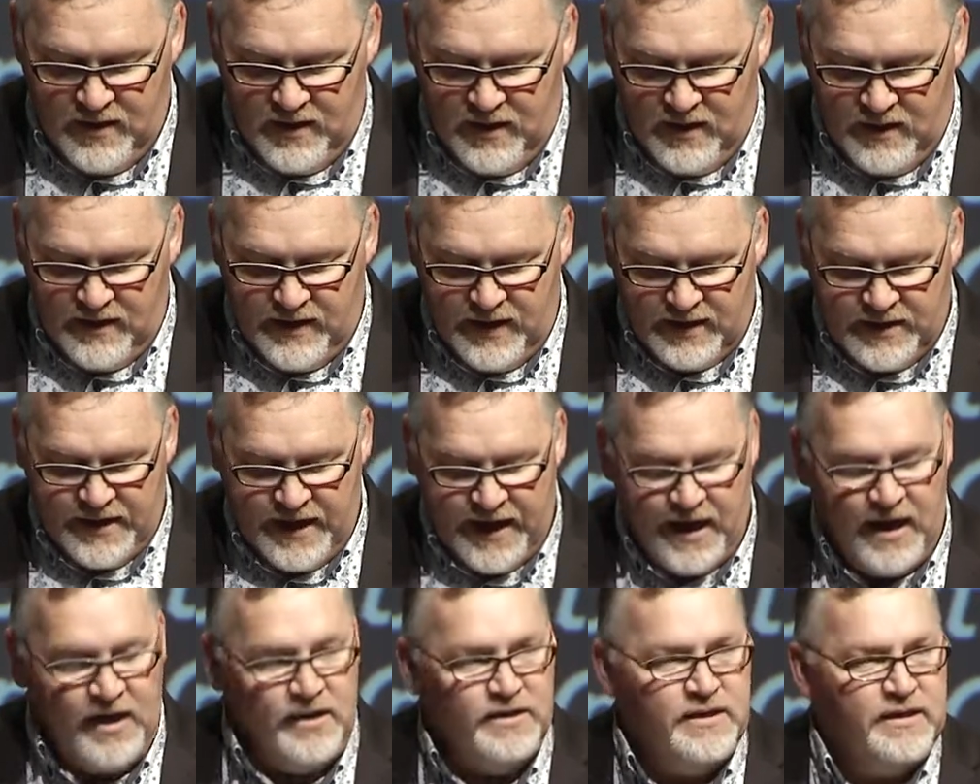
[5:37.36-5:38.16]
That's
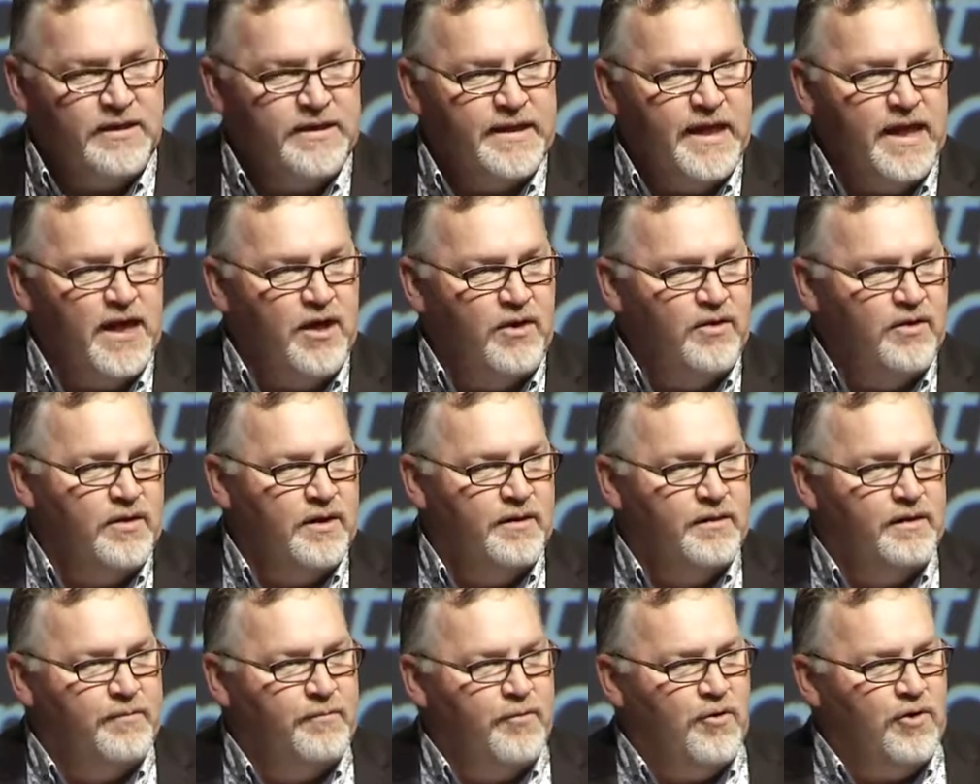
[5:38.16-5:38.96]
housing now
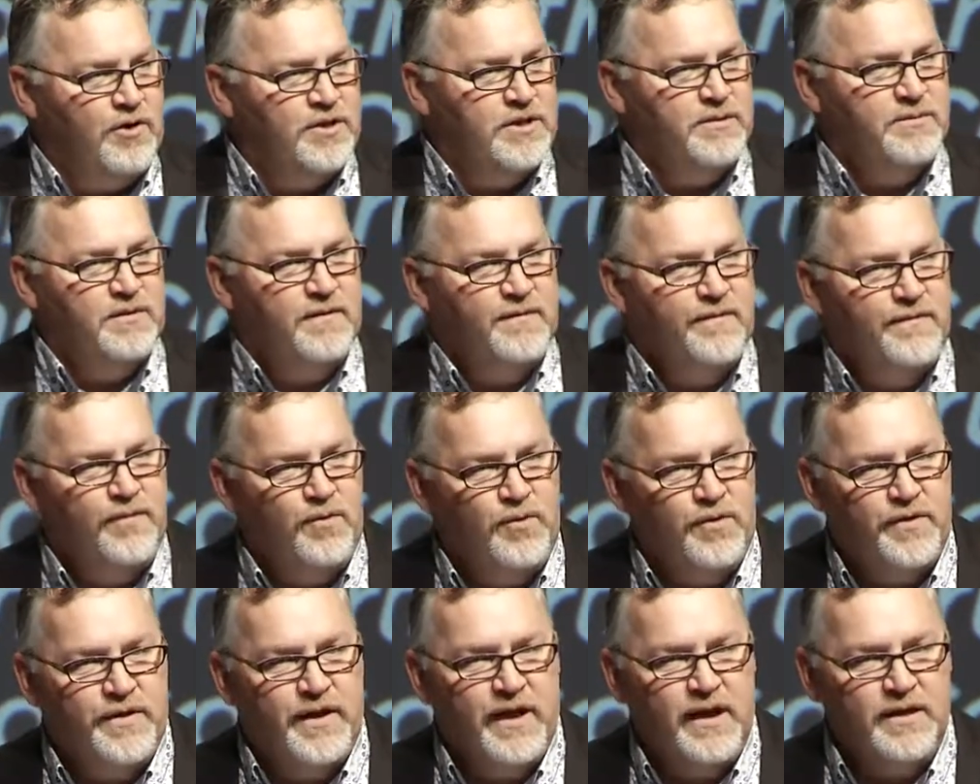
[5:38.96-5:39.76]
an approximate
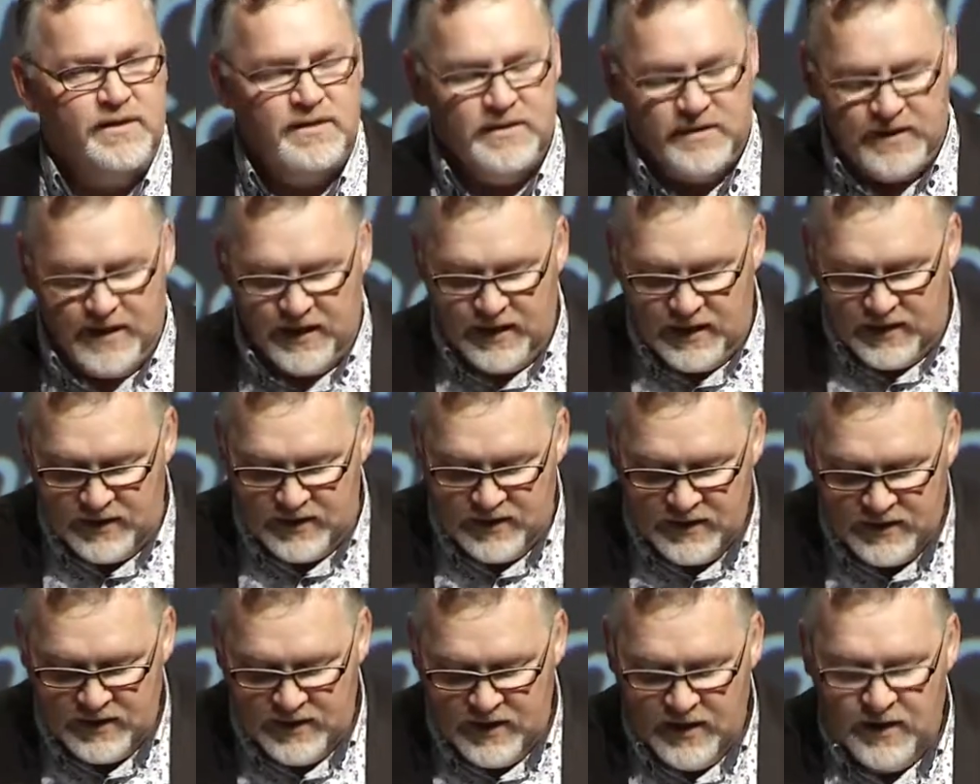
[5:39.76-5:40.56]
4,000
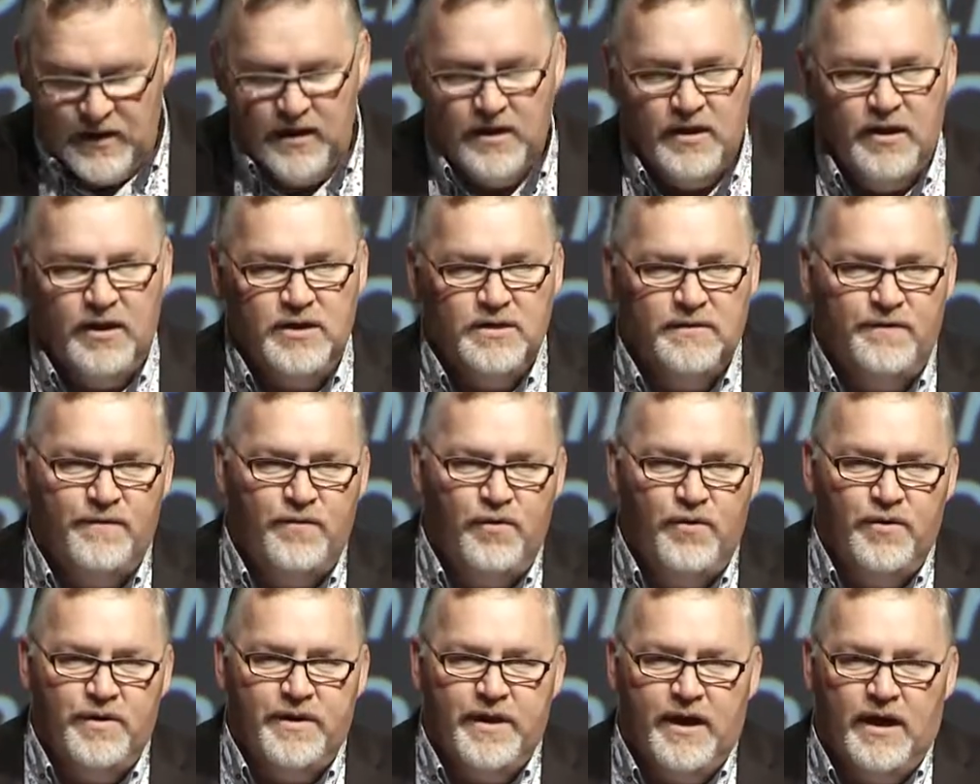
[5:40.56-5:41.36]
tenants. Those are
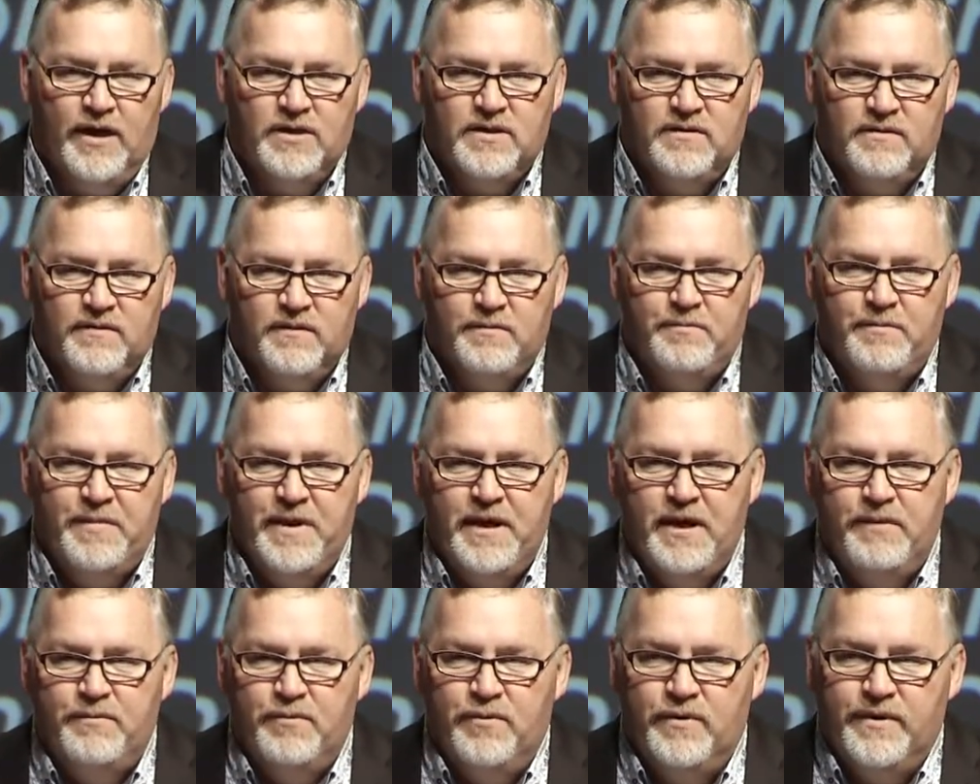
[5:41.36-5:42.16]
4,000
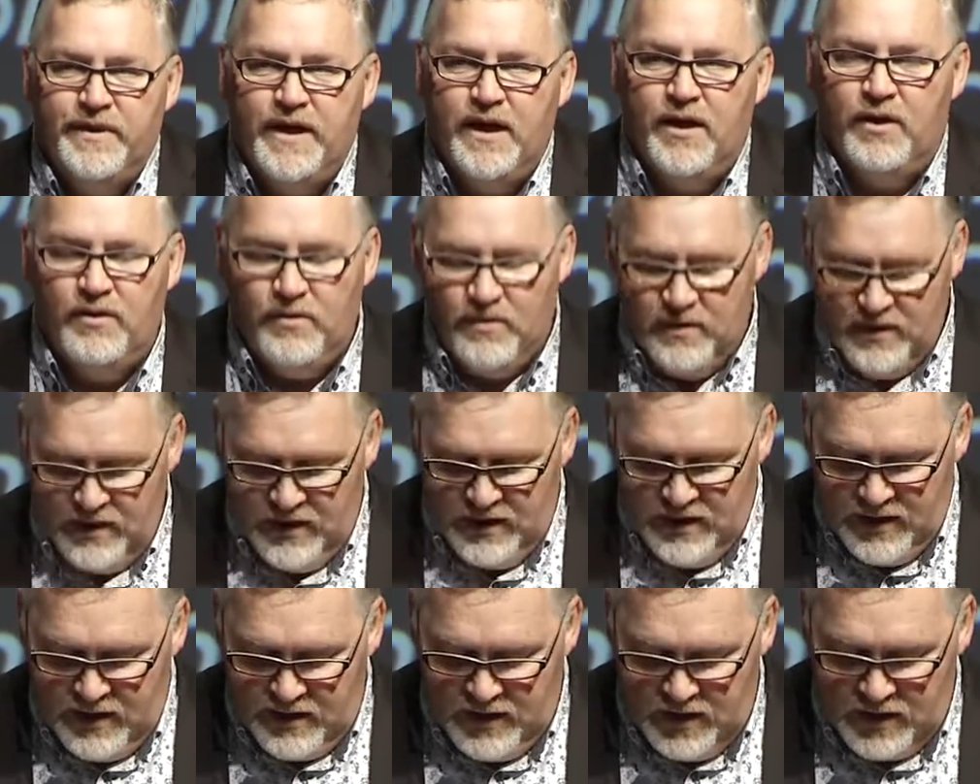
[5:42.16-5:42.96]
people now
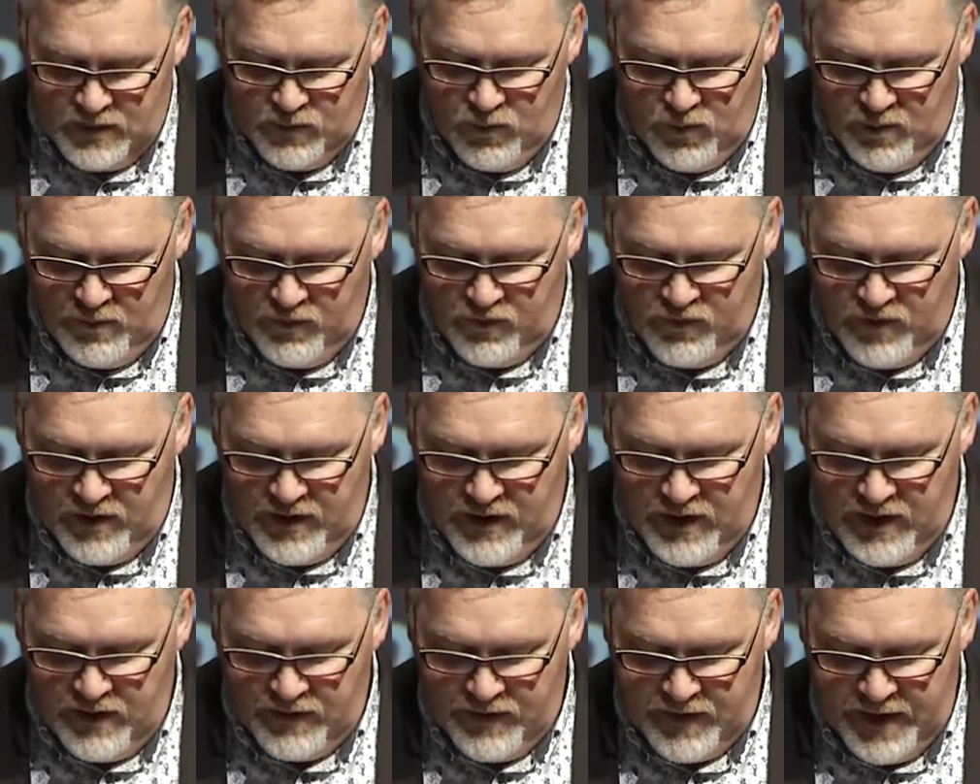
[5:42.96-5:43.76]
in those warm, dry,
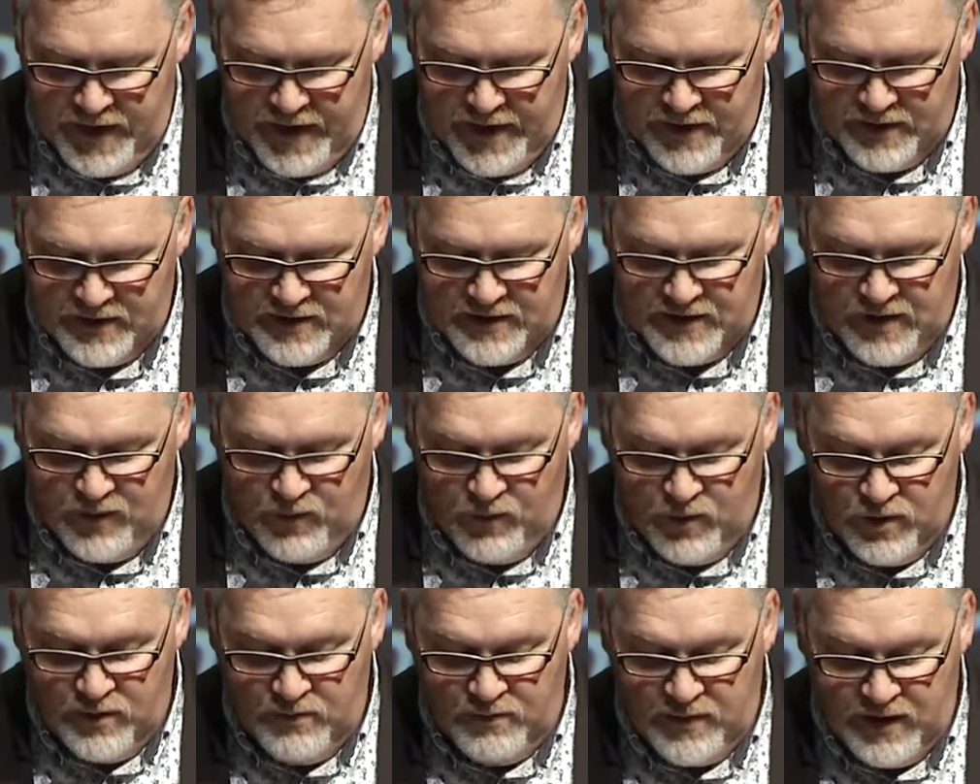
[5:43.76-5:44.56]
healthy houses. It
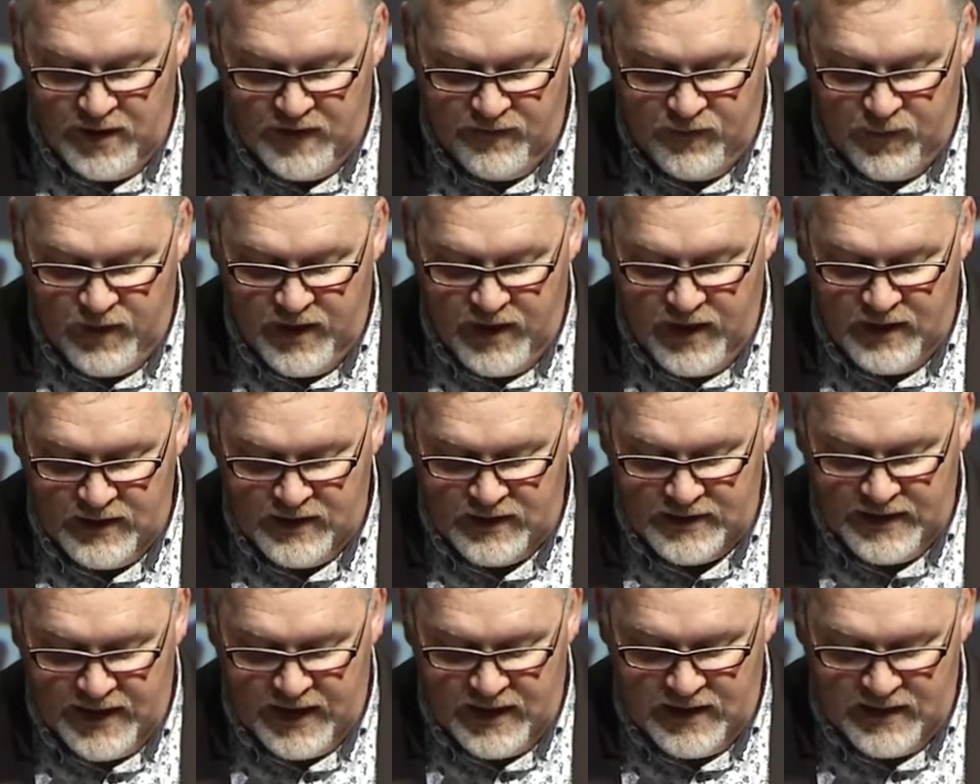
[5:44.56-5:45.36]
wouldn't be if we hadn't
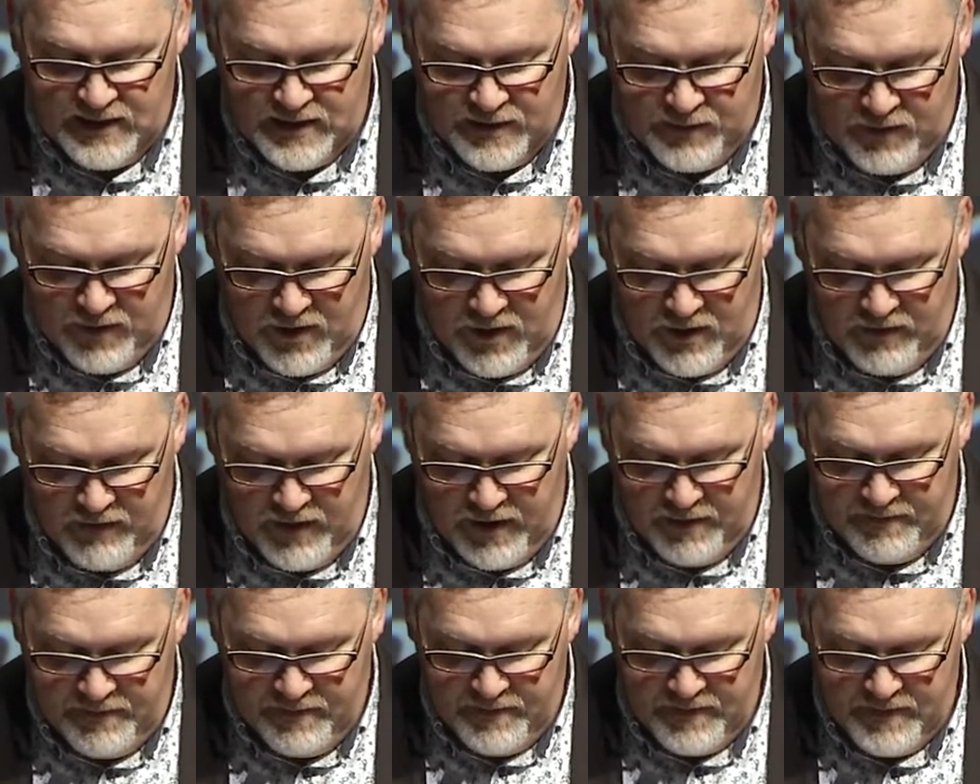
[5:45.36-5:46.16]
started this program.